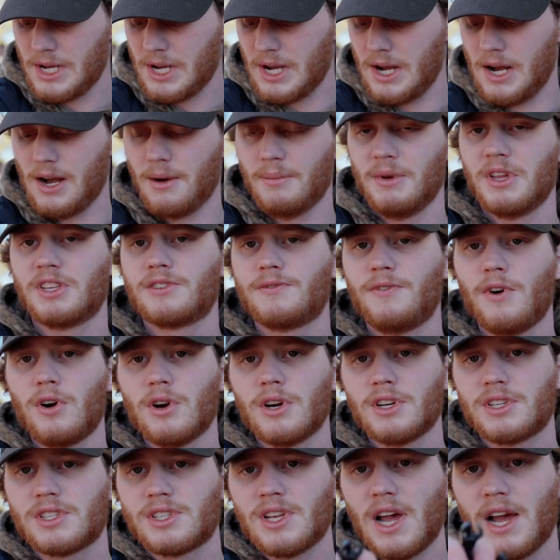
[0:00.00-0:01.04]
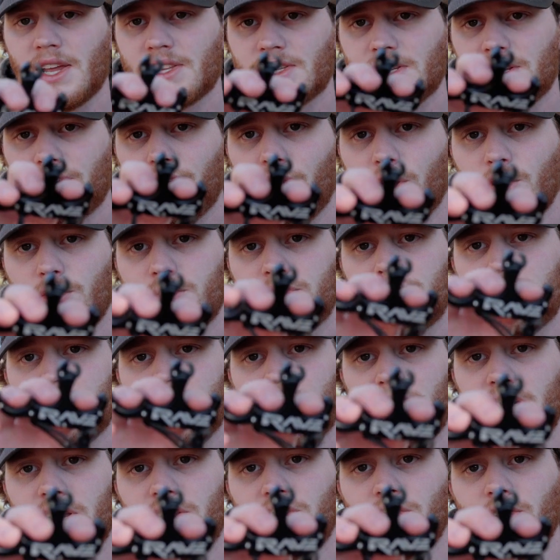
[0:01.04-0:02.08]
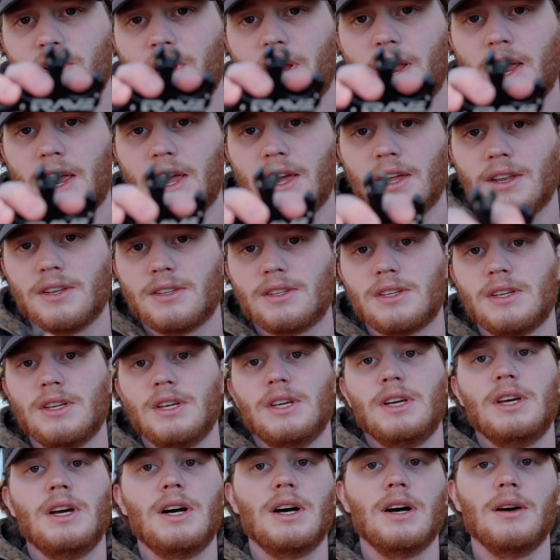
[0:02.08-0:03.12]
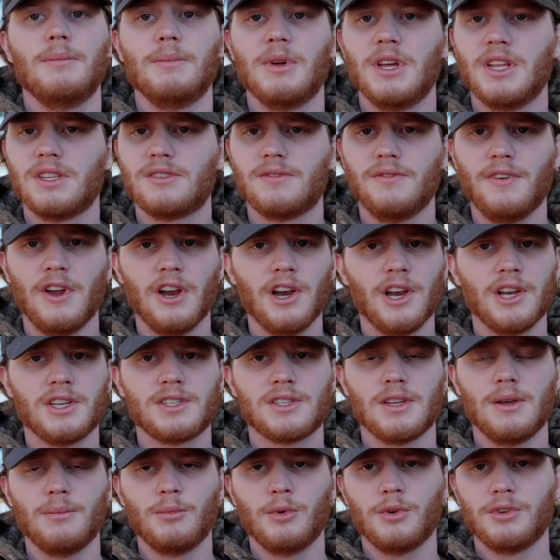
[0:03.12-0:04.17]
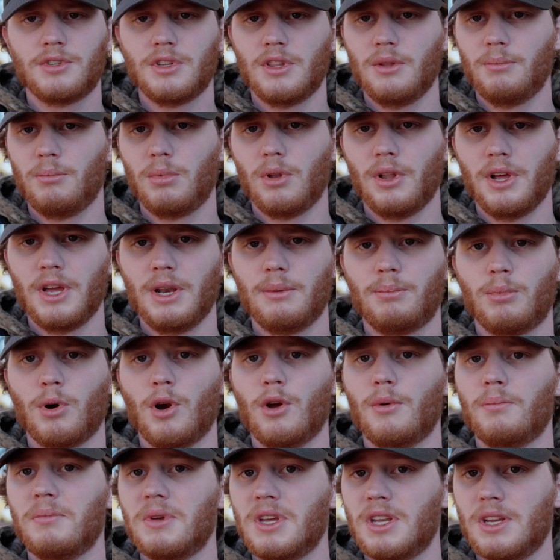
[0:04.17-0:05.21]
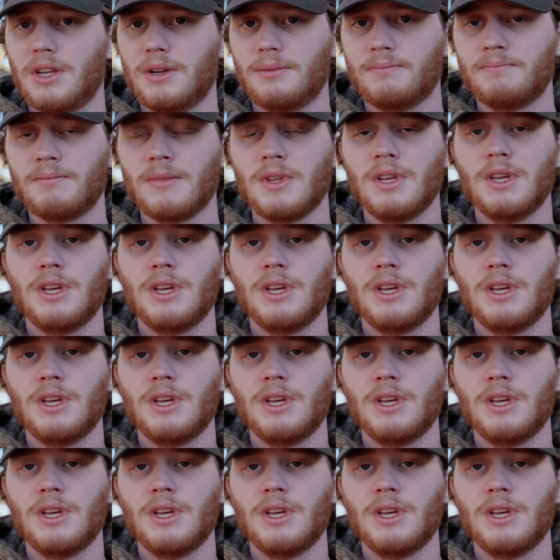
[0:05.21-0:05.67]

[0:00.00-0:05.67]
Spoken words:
As far as sizing goes in your hand, it's very similar to the Blade Pro Medium.